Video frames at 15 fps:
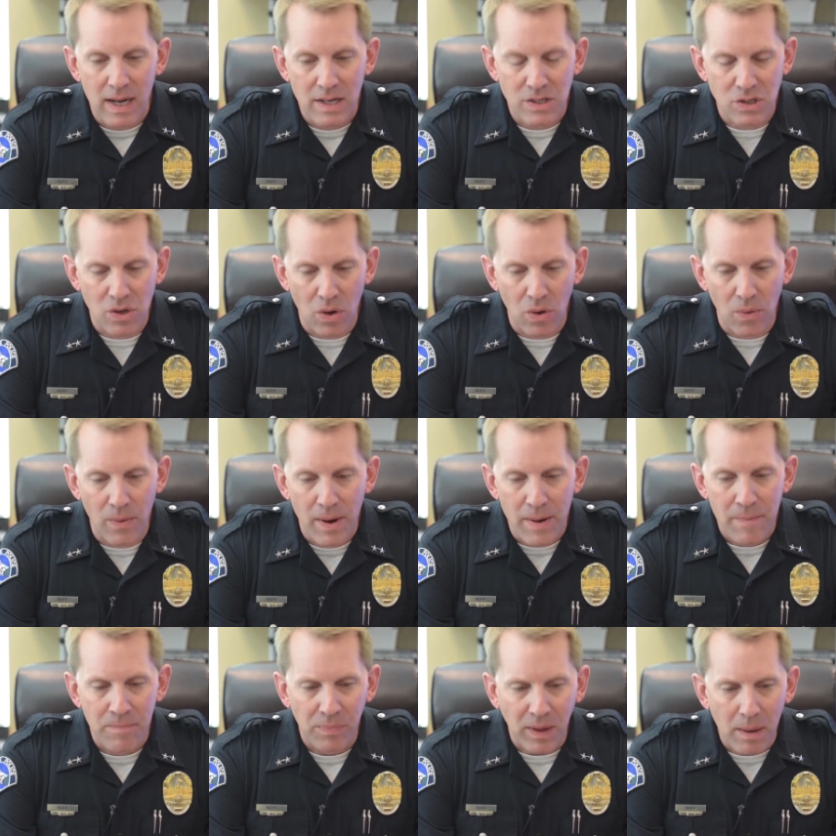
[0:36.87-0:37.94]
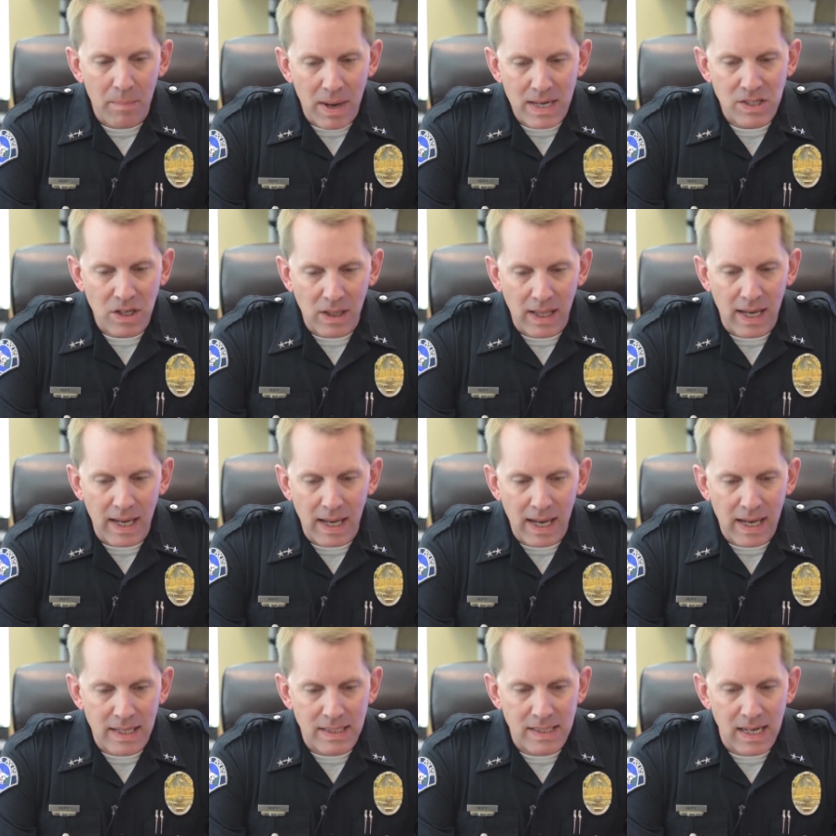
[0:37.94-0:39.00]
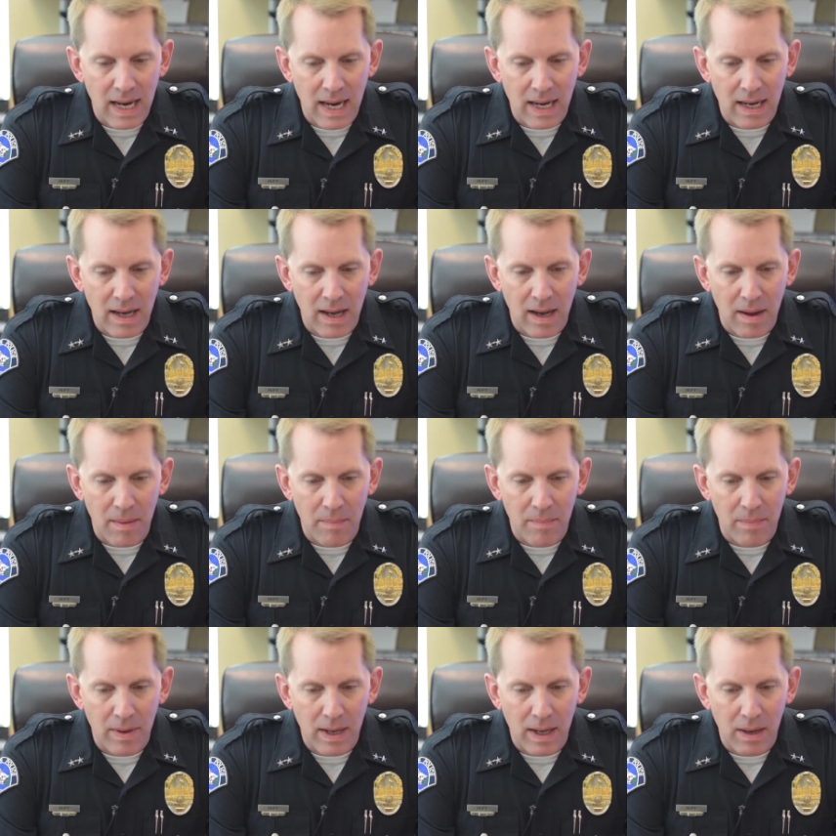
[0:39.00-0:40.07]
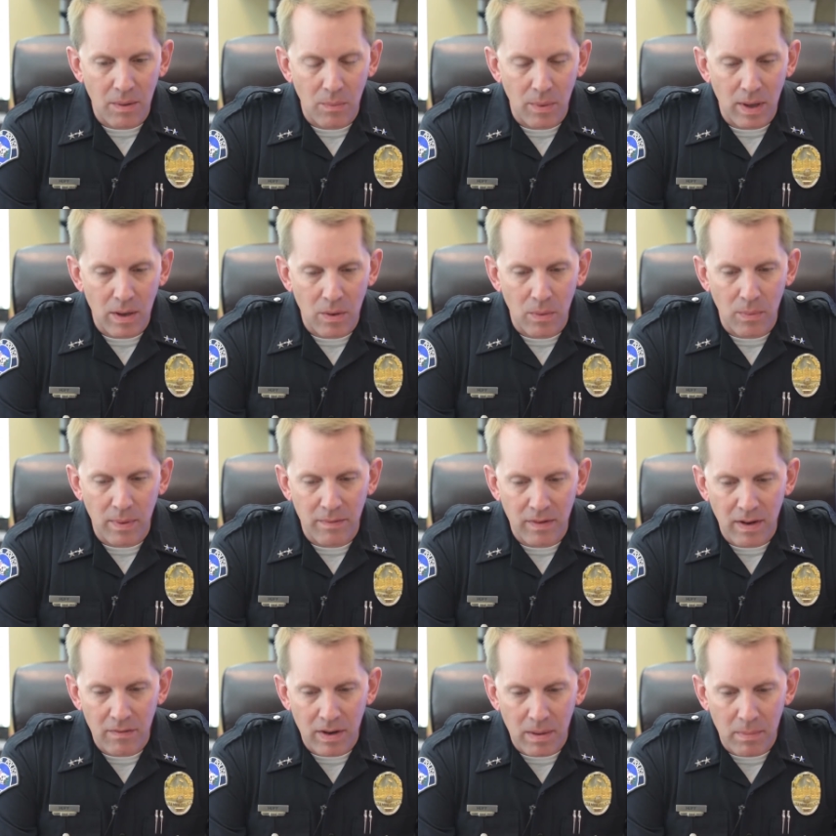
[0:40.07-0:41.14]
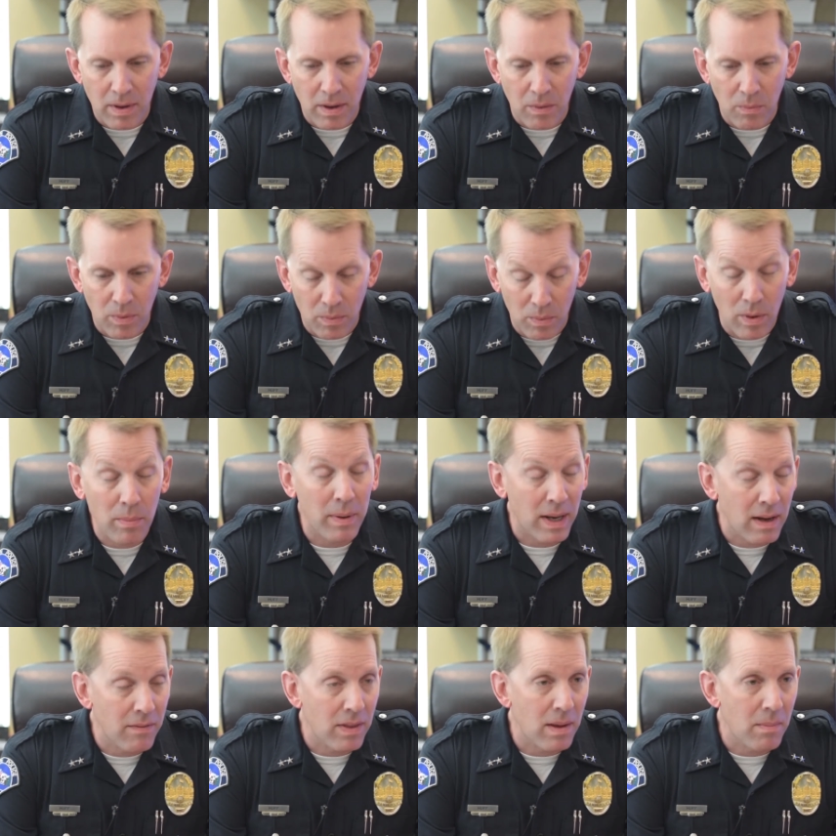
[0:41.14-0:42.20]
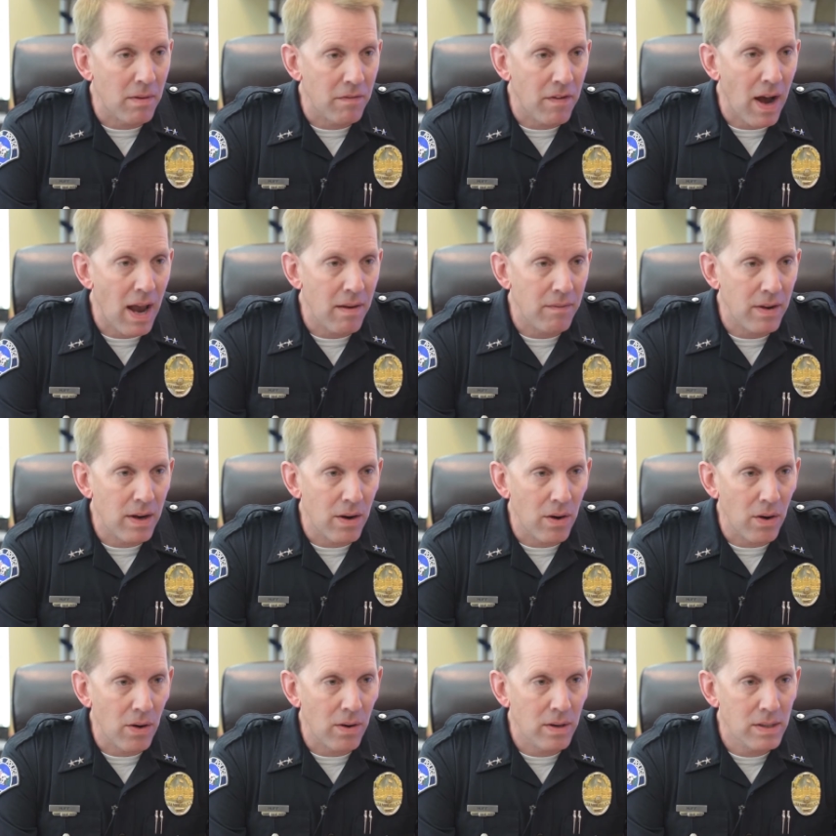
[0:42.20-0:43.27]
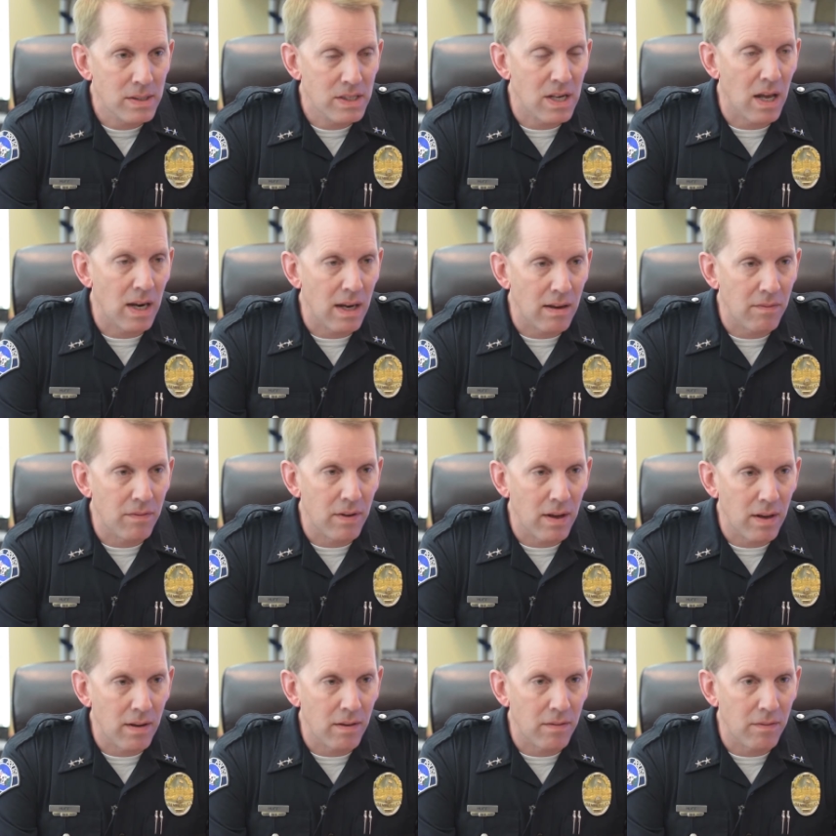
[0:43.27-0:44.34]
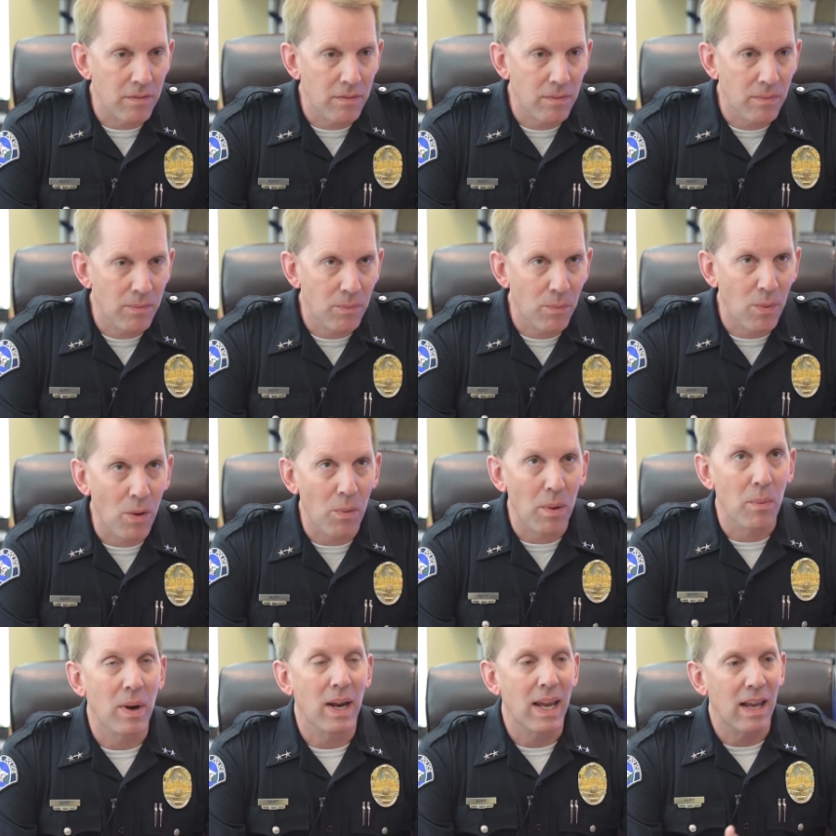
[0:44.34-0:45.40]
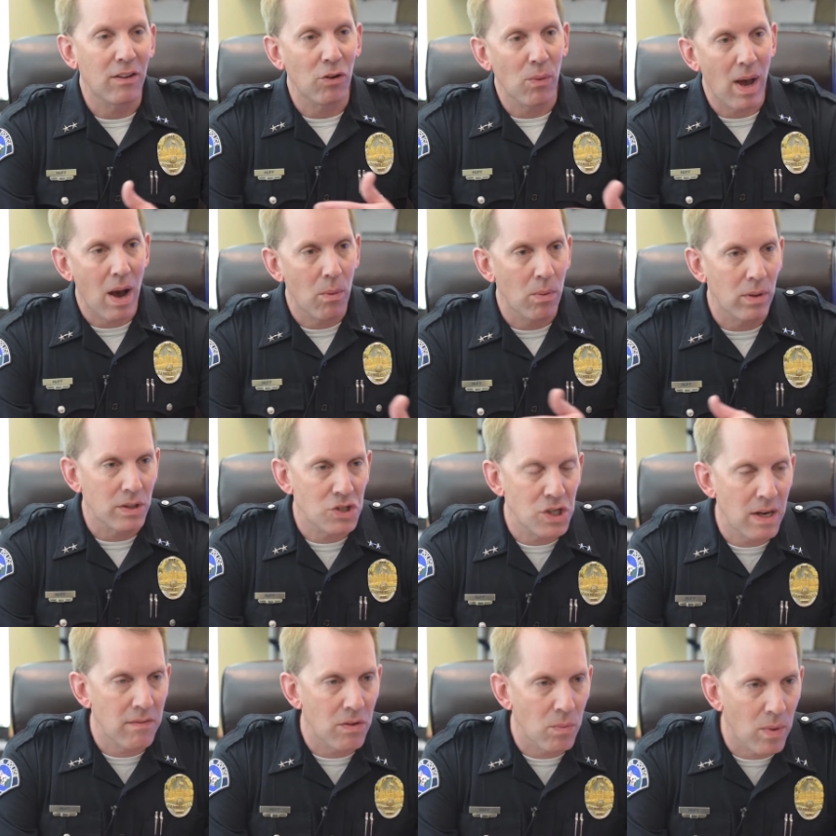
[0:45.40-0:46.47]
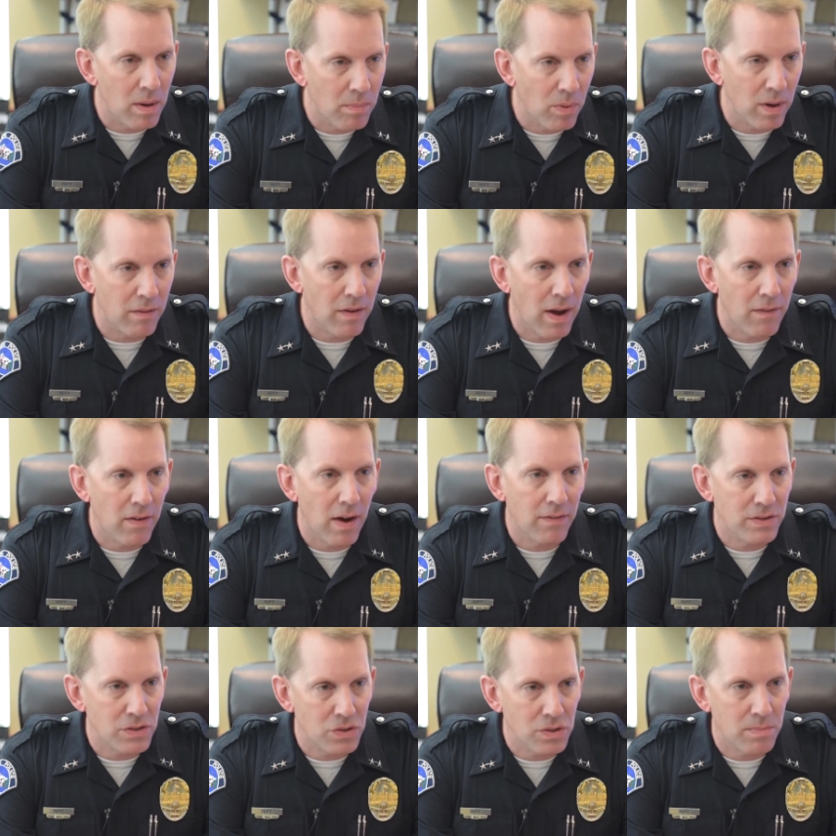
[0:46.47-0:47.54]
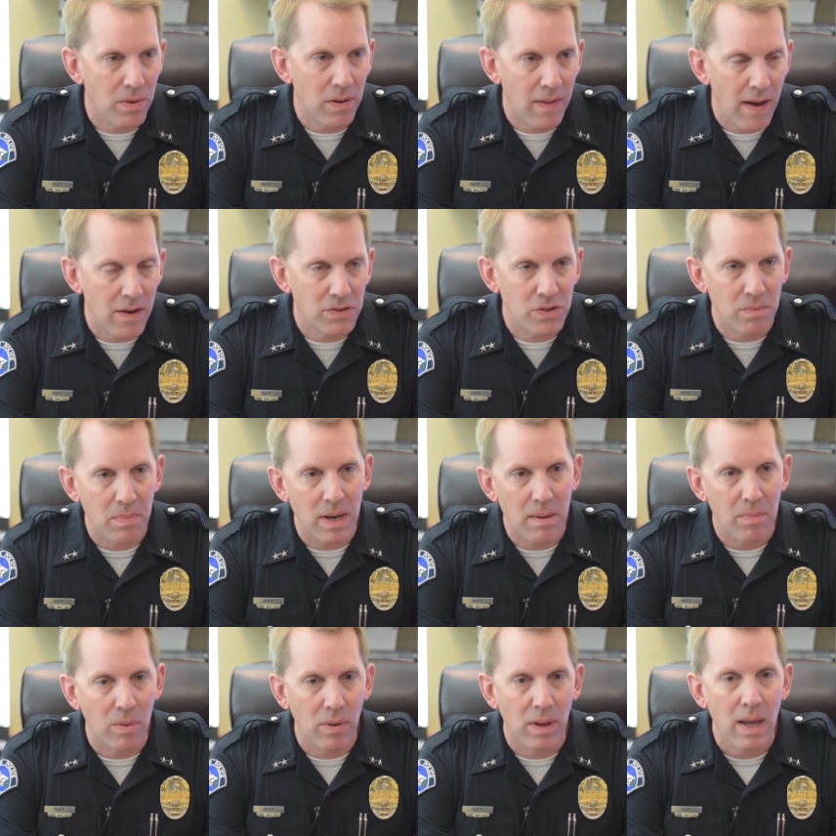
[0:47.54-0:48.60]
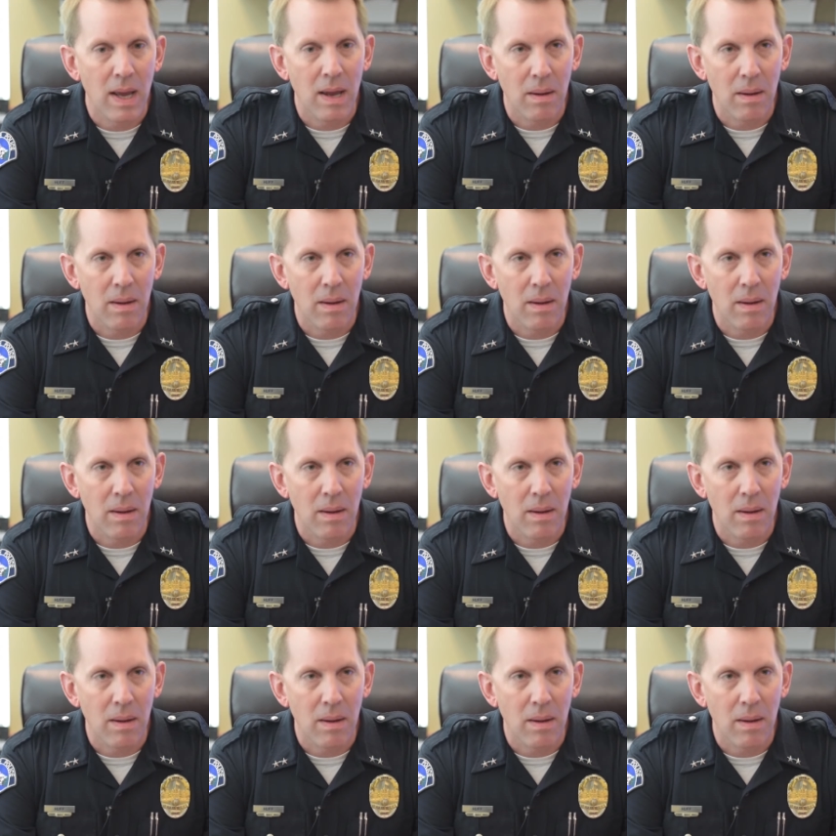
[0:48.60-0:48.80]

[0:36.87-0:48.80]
So basically, it's a um, it, you know we've given them a, we will be giving them a five year study of, of where we want to get to how we'll achieve the 1.5 officers per thousand people.